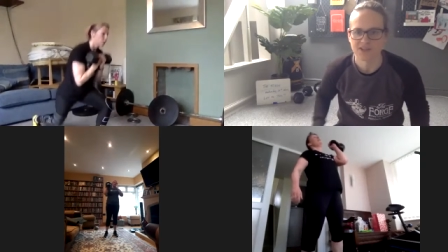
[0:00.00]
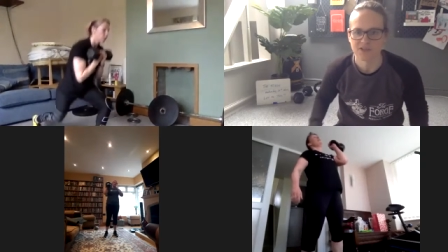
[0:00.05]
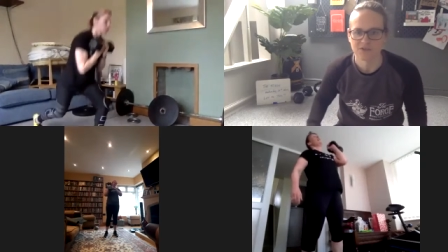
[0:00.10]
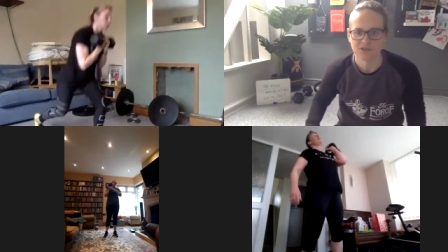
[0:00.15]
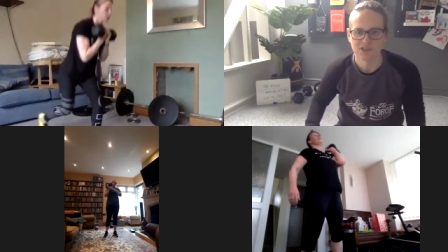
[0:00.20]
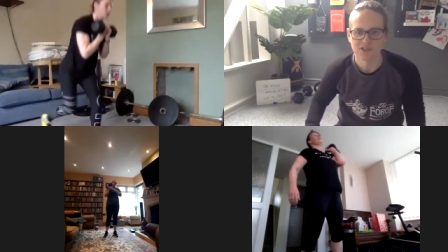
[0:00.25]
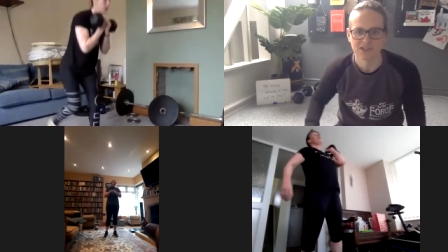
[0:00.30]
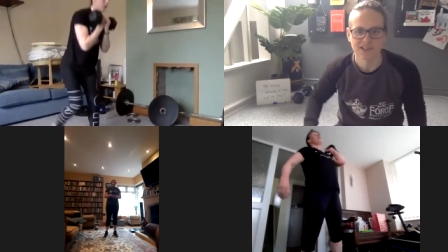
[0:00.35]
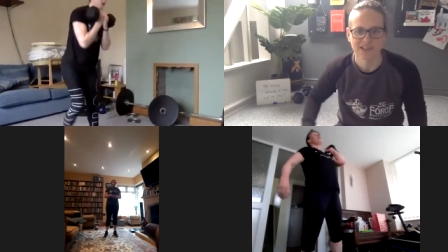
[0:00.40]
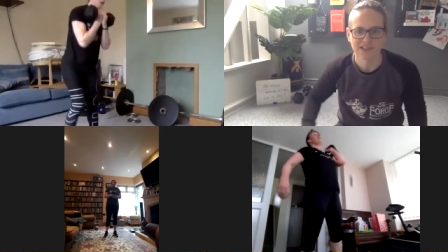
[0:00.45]
so
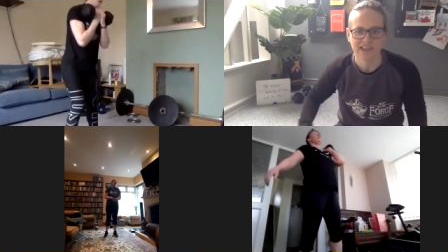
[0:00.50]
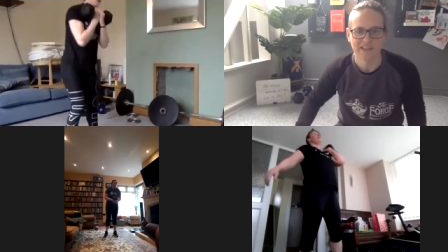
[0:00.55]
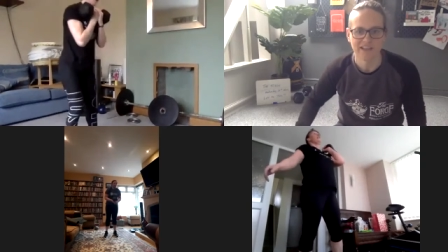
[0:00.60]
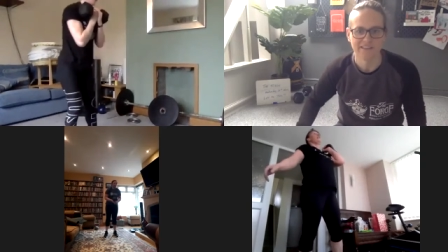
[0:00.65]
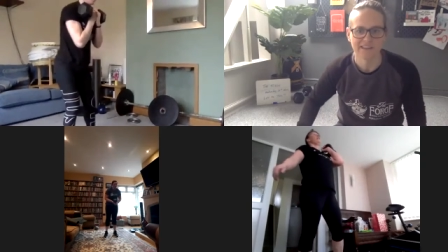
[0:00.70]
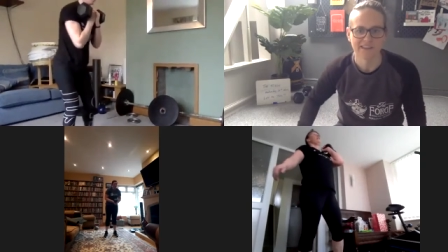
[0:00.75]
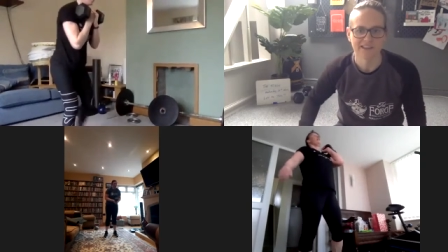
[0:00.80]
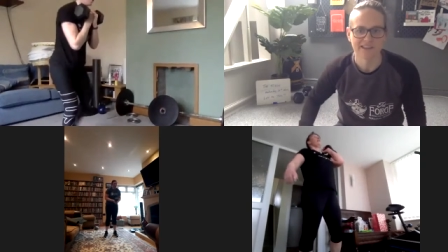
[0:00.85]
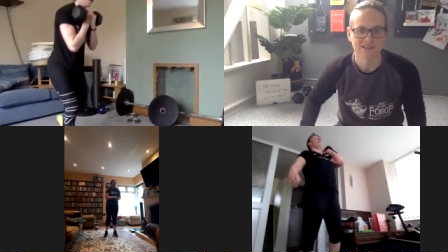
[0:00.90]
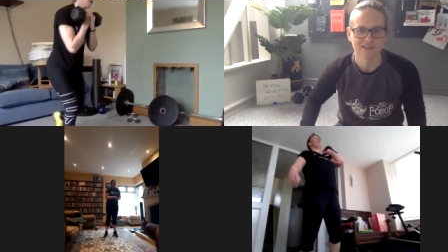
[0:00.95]
just get
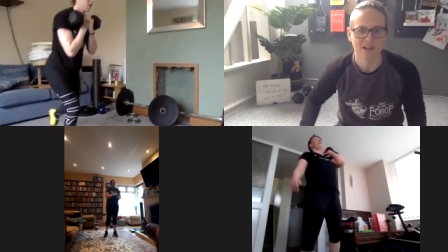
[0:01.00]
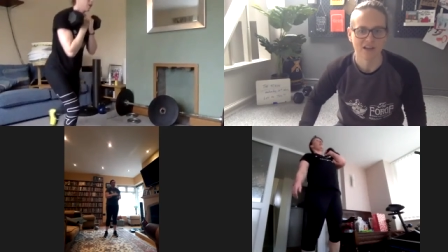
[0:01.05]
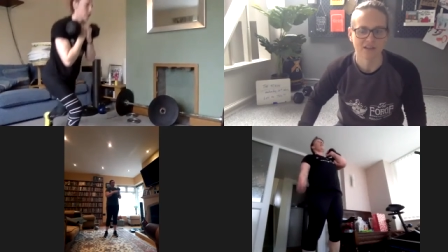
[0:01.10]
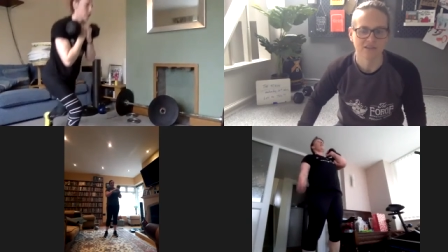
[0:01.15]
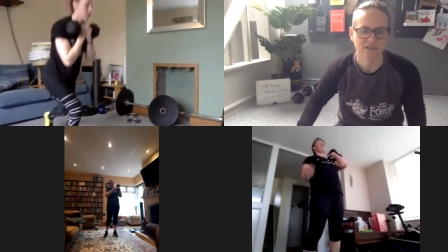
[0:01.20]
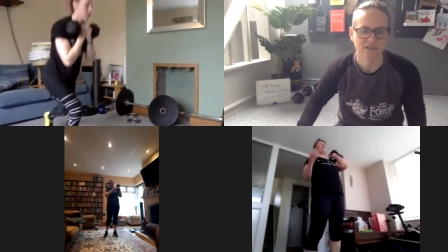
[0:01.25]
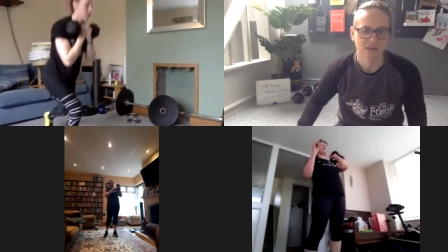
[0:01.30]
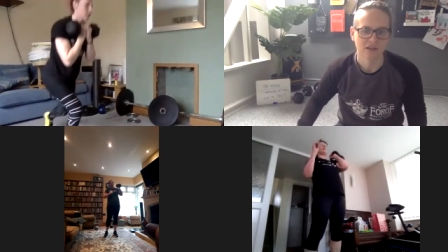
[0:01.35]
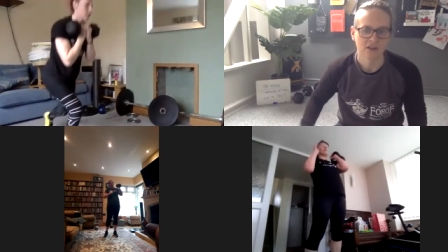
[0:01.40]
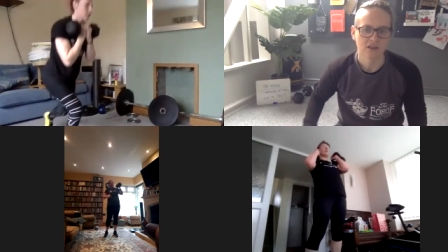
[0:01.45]
these
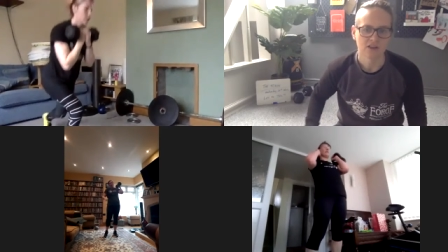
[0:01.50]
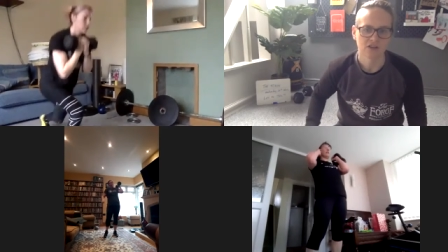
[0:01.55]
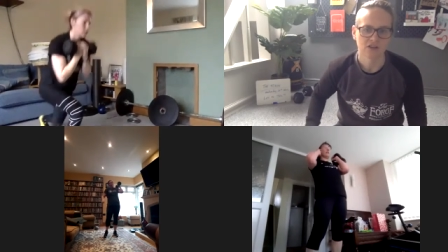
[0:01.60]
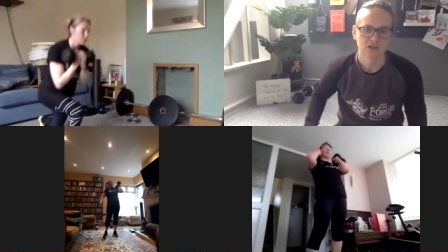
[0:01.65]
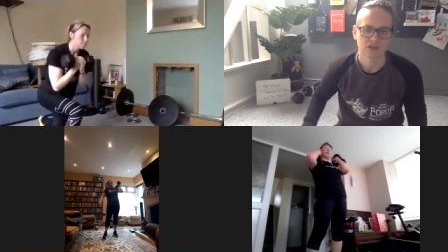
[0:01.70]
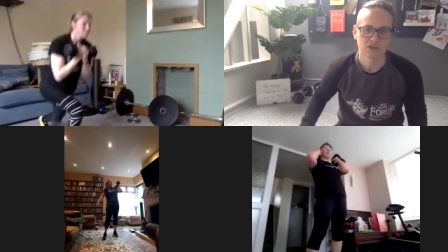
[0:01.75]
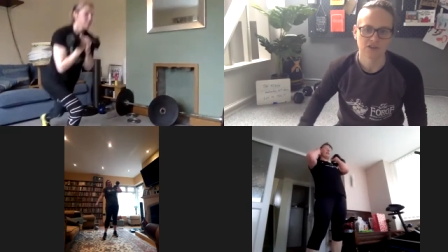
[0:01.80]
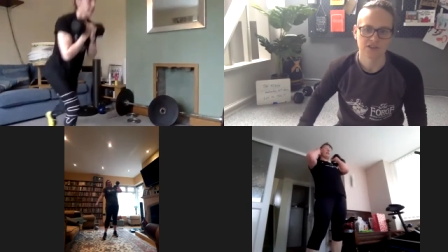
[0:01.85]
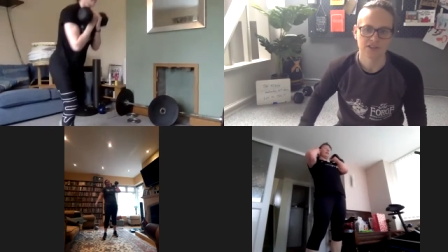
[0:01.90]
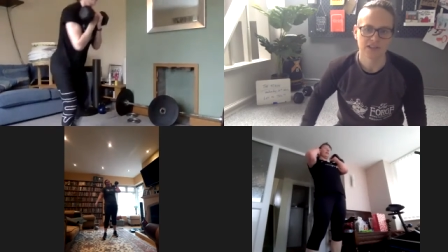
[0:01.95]
done.
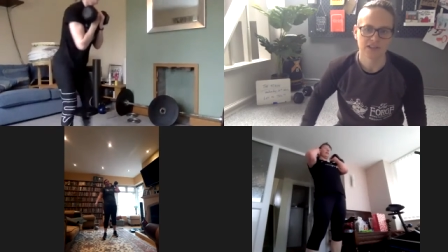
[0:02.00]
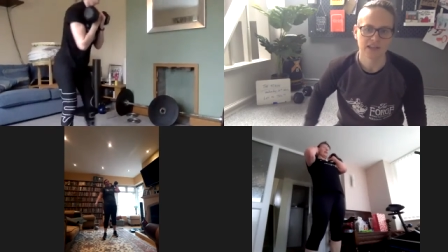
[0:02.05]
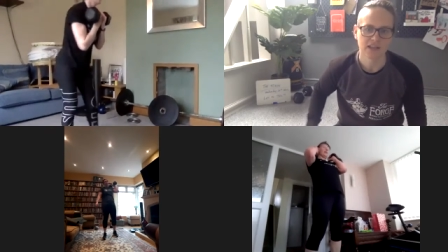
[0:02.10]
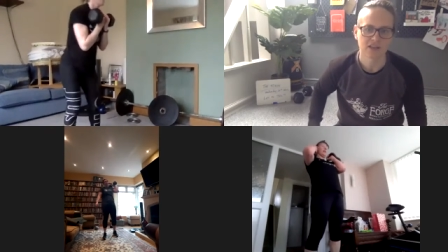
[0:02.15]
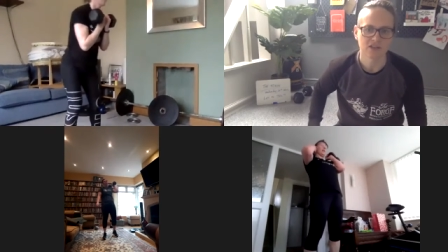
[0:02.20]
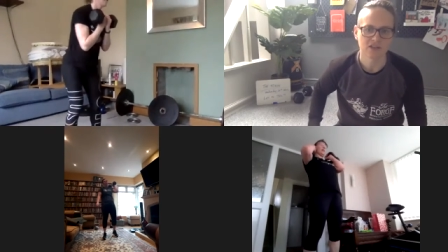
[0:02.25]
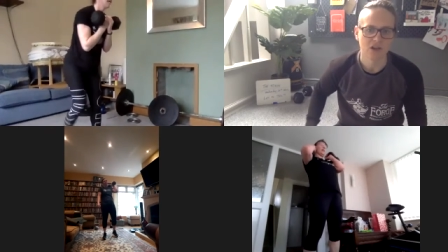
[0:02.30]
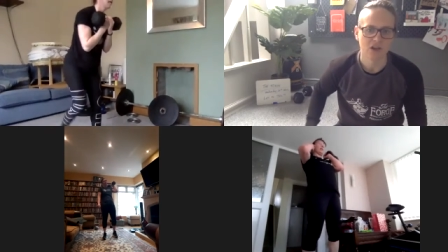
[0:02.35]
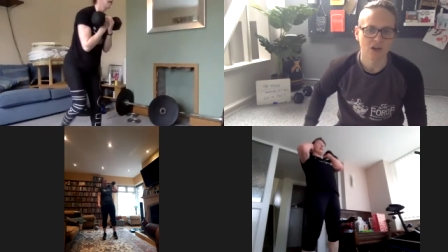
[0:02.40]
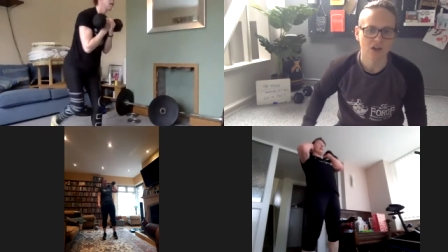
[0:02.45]
You're seeing
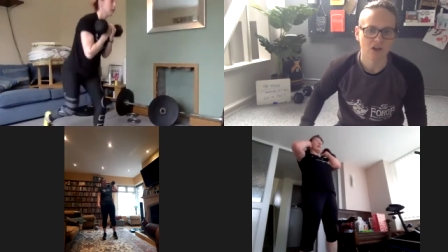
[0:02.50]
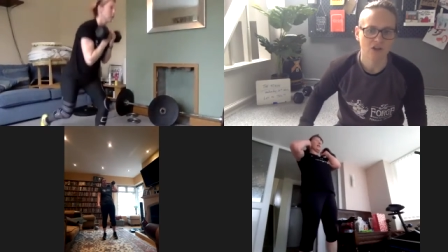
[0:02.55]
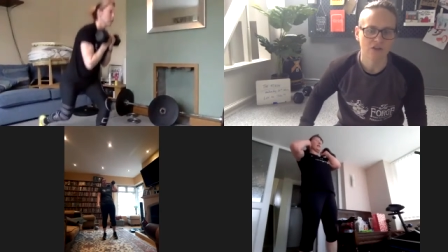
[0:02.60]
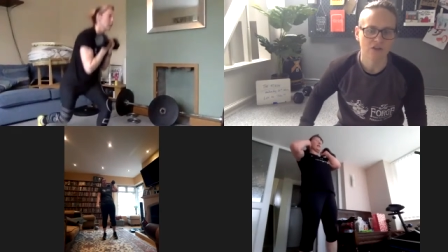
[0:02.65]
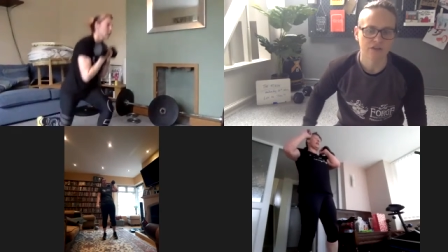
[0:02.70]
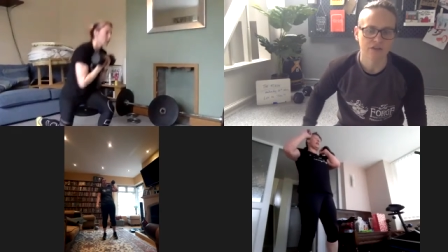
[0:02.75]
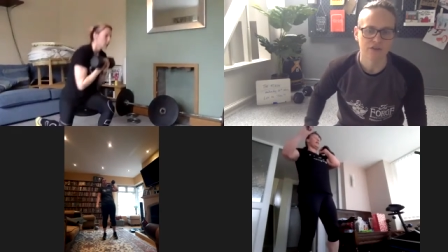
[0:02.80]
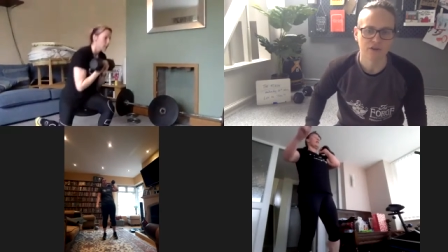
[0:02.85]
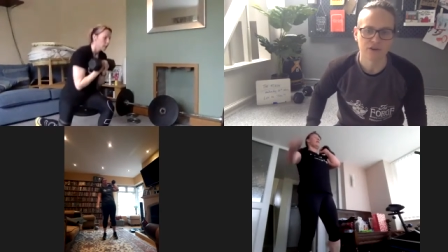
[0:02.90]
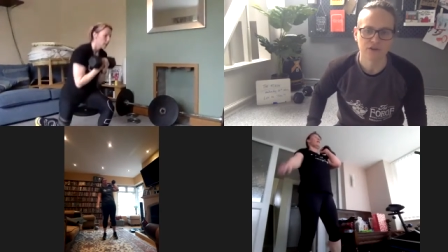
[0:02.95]
now on
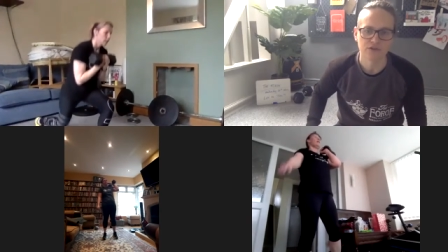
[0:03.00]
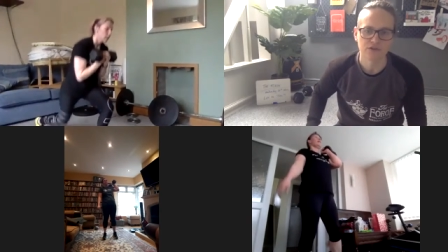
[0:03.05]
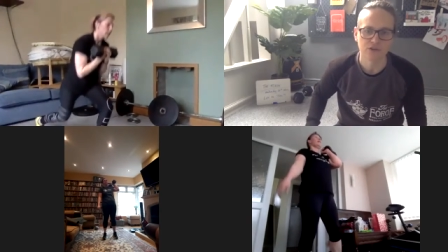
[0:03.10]
the third